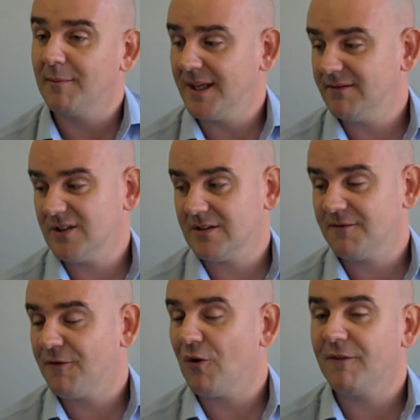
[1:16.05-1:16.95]
Even
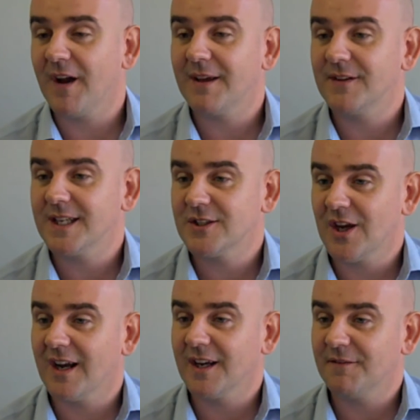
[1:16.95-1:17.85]
just 4 or 5 years
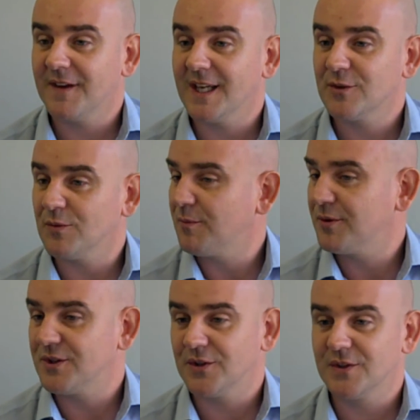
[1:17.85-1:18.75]
younger fish will
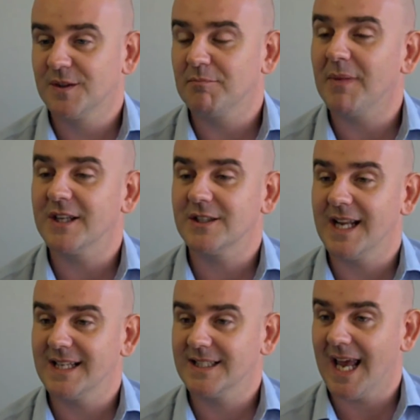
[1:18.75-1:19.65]
produce much
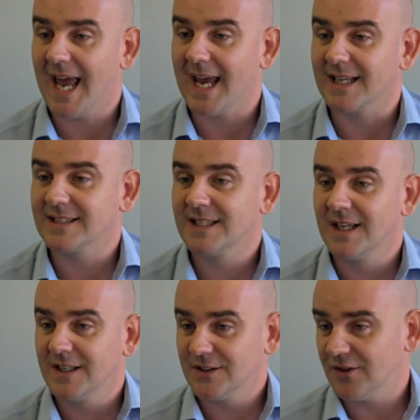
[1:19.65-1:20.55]
less eggs.
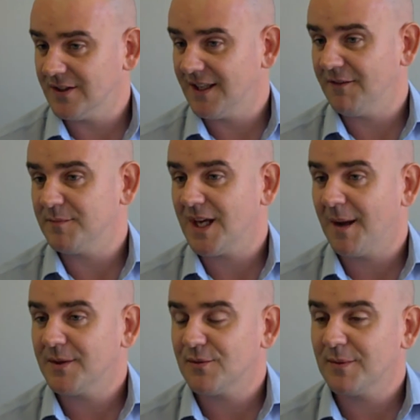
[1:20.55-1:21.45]
So just give them
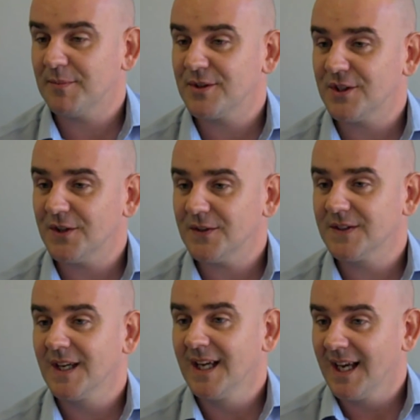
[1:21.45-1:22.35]
time to reproduce.